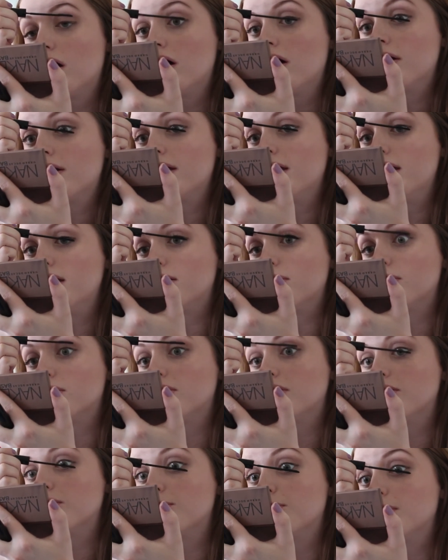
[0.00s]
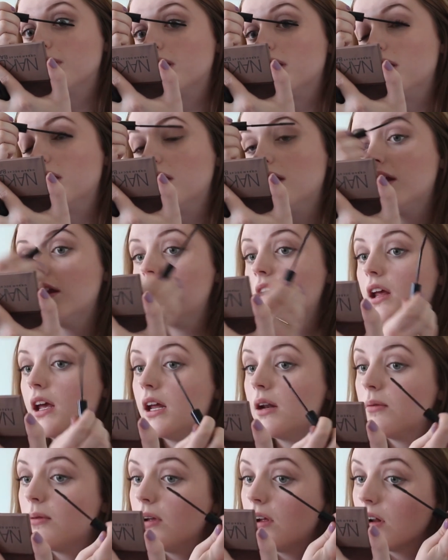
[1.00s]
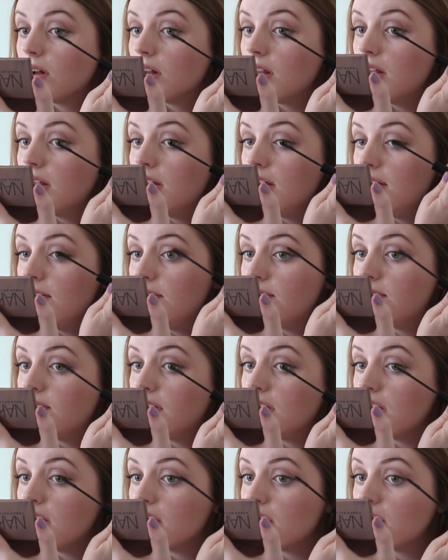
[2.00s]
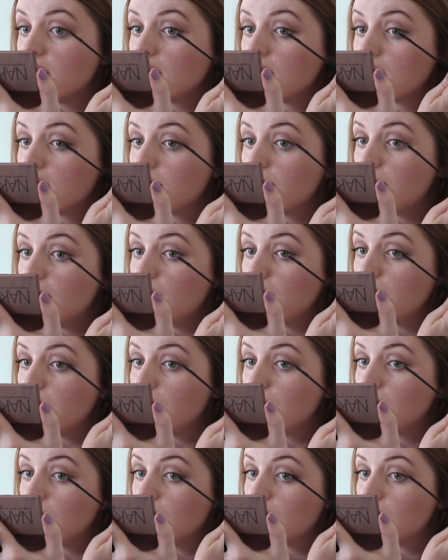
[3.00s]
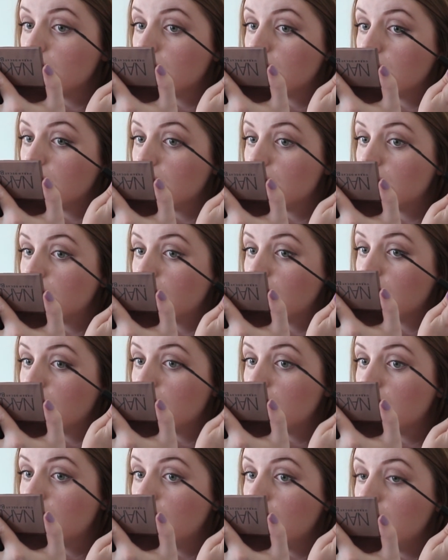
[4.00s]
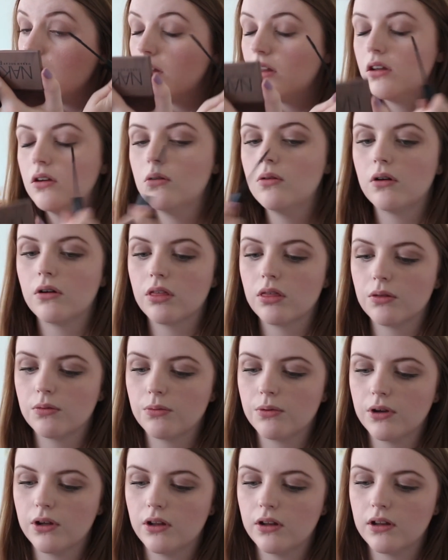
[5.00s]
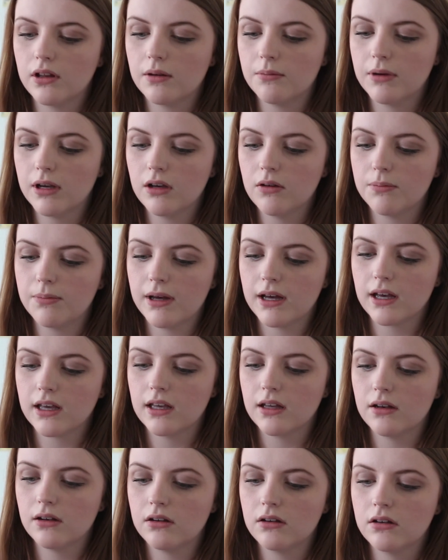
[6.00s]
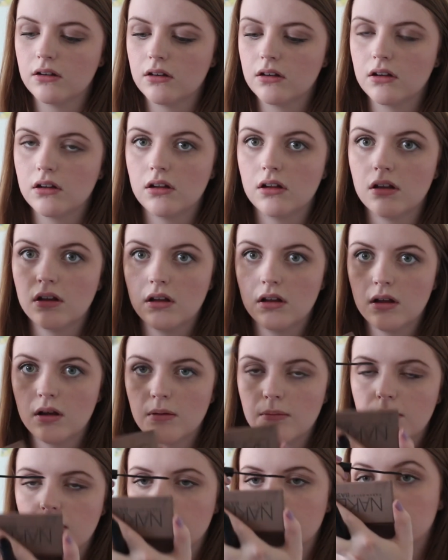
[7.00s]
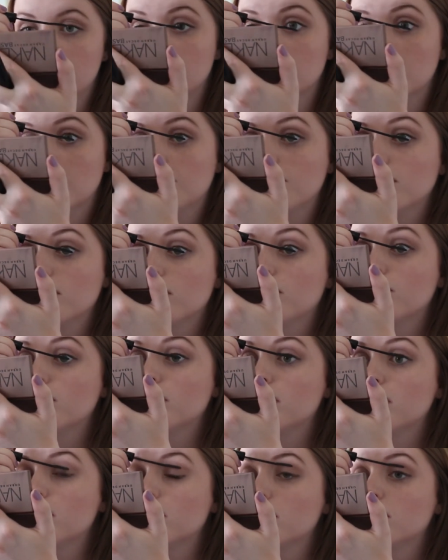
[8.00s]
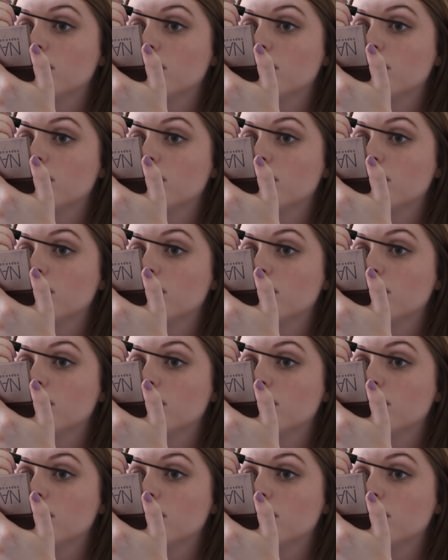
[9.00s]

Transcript: Okay, we're just blinking and we are lifting, people, and you are thrilled. I might go back and pump this up a little bit.